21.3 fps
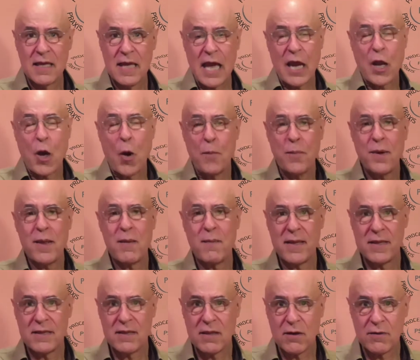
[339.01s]
a
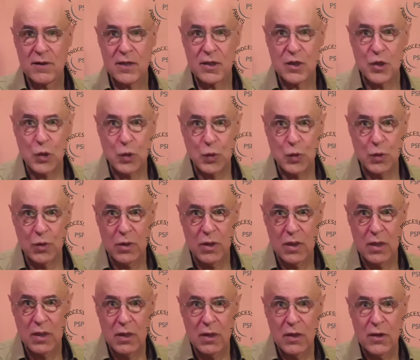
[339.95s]
complementary tool
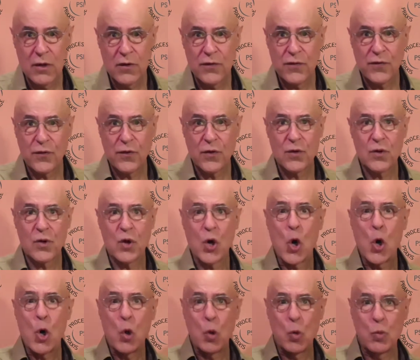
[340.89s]
for
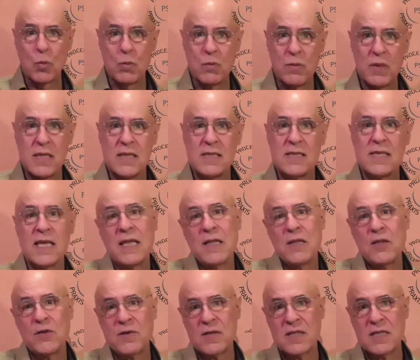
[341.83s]
whom is
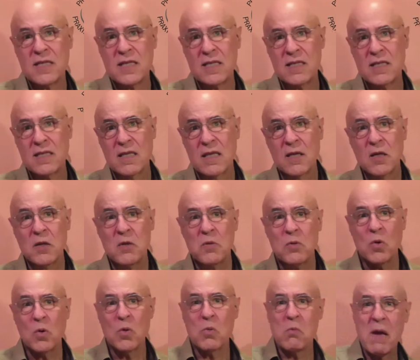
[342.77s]
interested
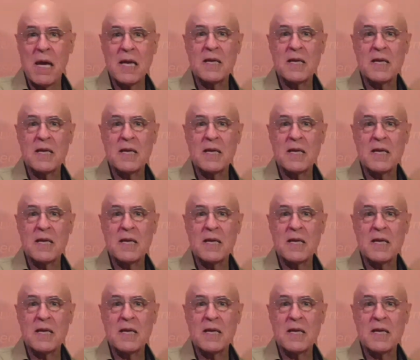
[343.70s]
to